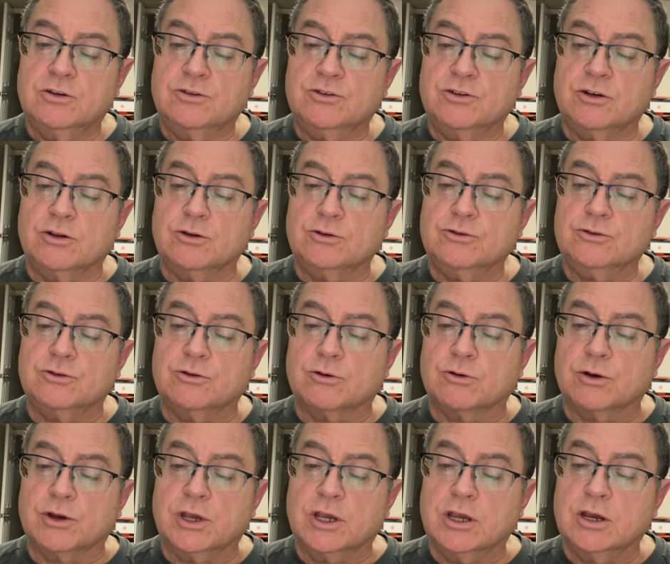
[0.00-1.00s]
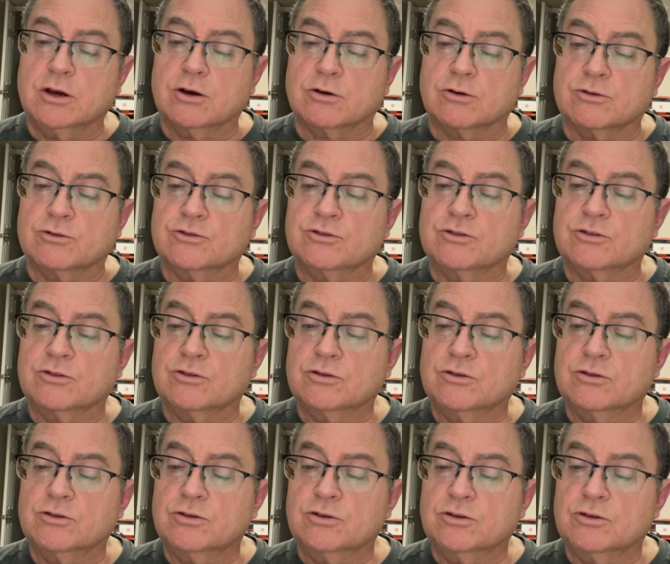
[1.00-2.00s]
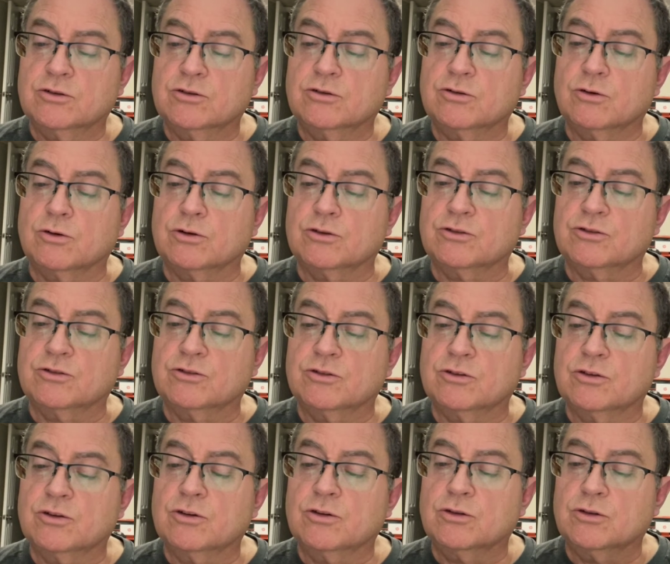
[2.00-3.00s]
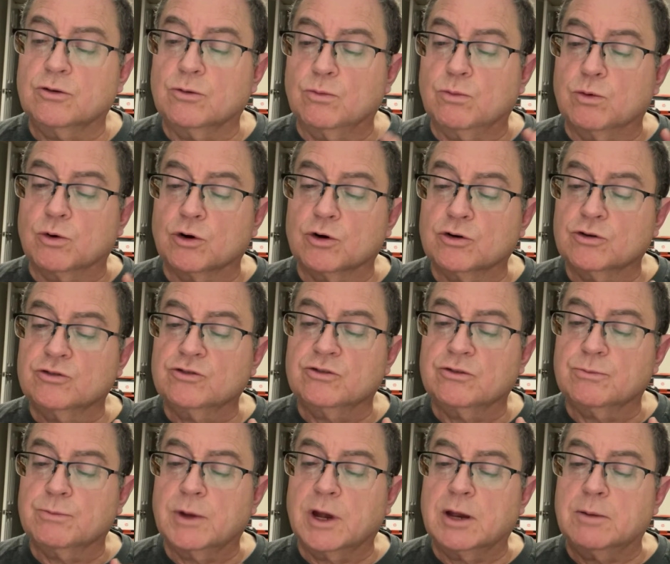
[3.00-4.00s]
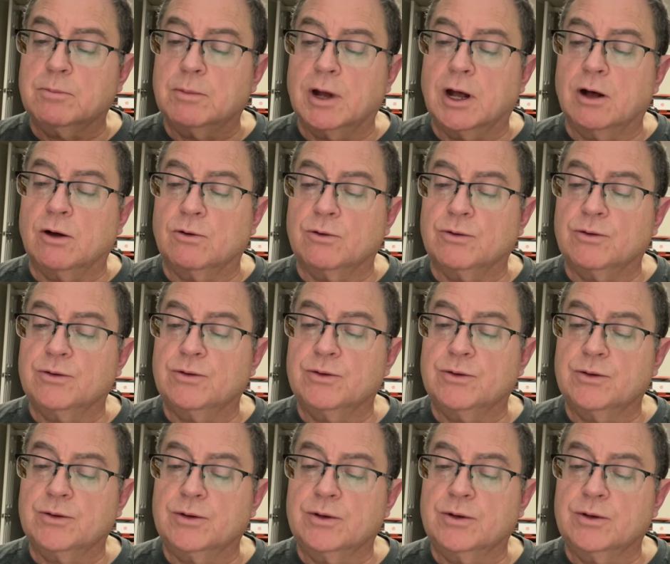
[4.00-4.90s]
Tilt your ears towards the words of my mouth.